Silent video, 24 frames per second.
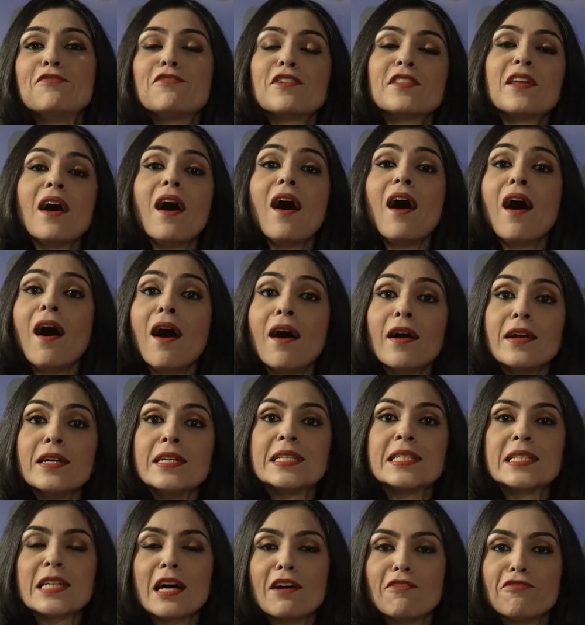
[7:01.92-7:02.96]
for the hard
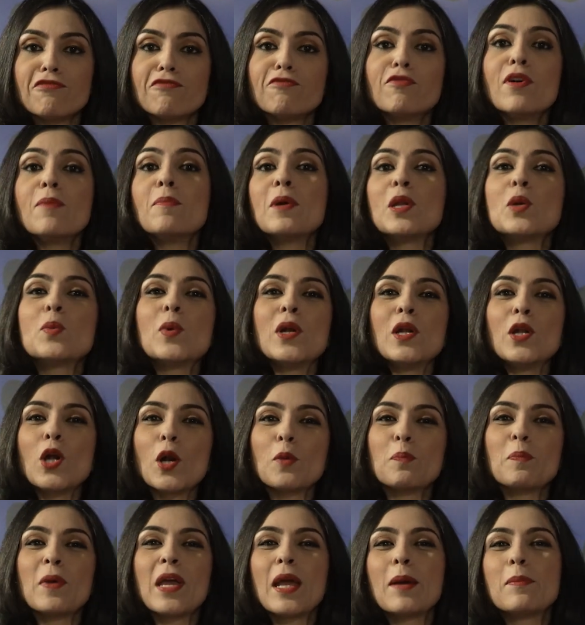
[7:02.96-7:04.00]
stuff. Women will
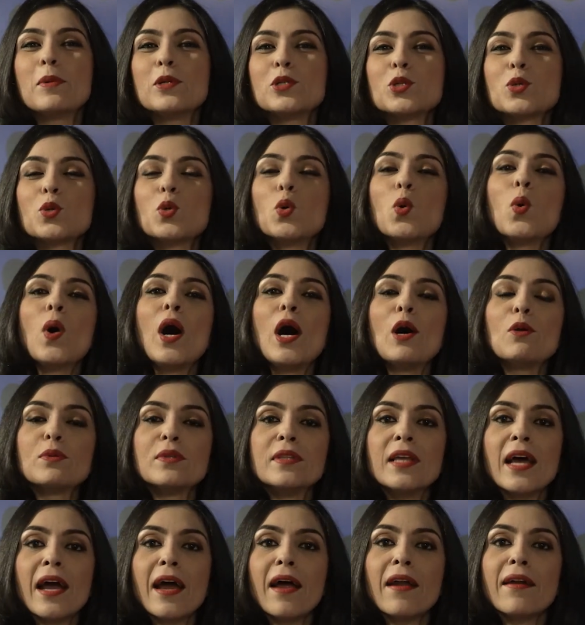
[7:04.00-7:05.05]
not be able to go out
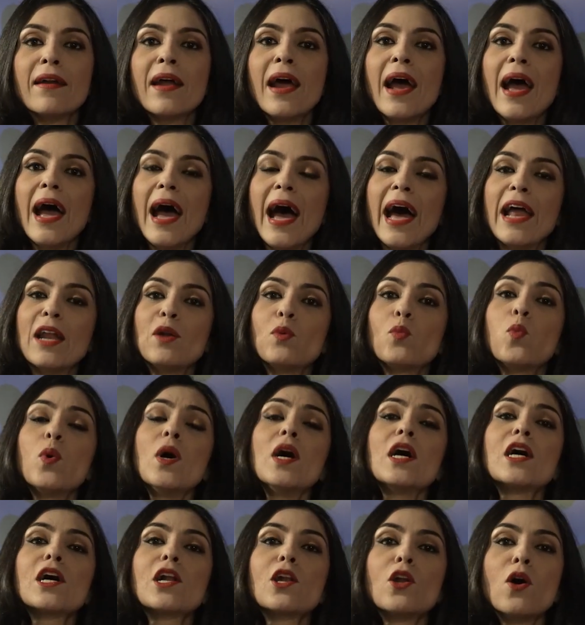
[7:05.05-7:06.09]
there and
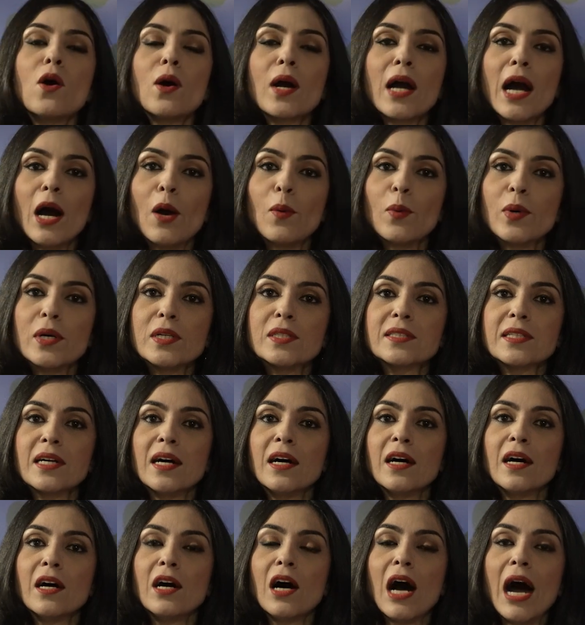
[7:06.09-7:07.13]
work long hours
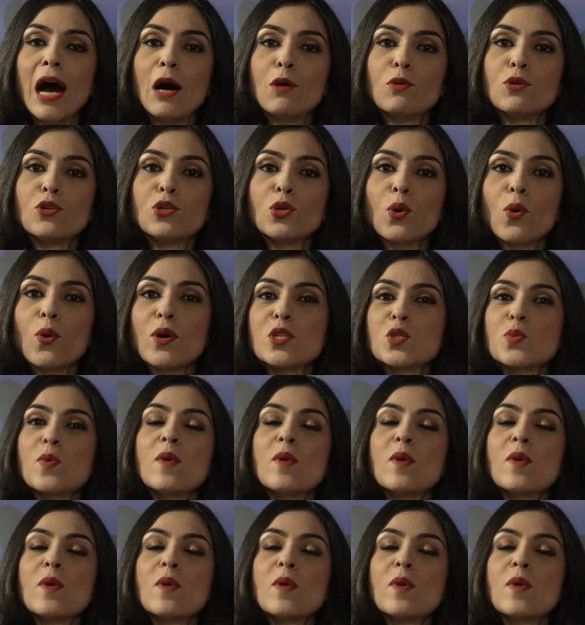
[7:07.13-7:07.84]
outdoors.